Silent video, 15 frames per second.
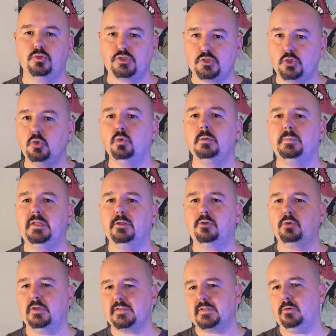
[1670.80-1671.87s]
2 would be the
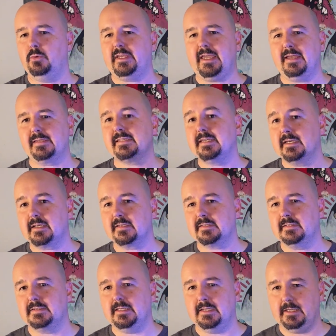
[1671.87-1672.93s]
crystal. We can't see it because
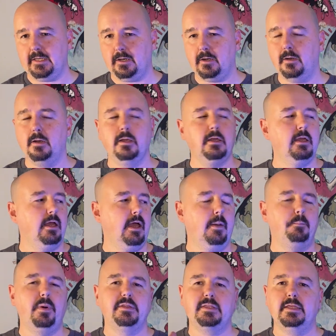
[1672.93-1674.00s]
it's in here.
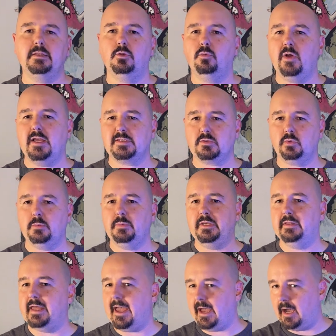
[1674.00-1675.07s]
But then the rest would be
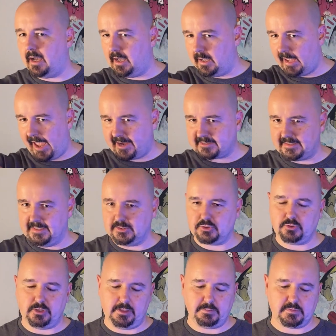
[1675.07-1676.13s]
the accent
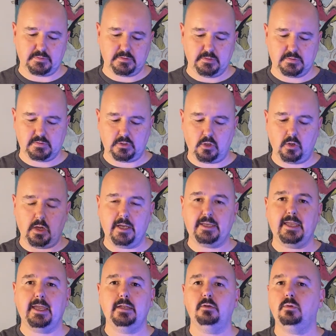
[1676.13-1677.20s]
strips. So
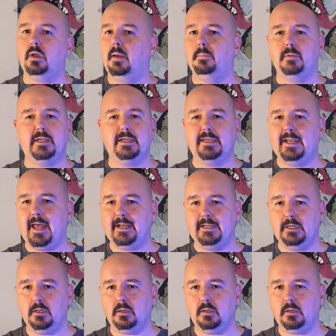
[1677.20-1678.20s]
again, I'm going to get out of here.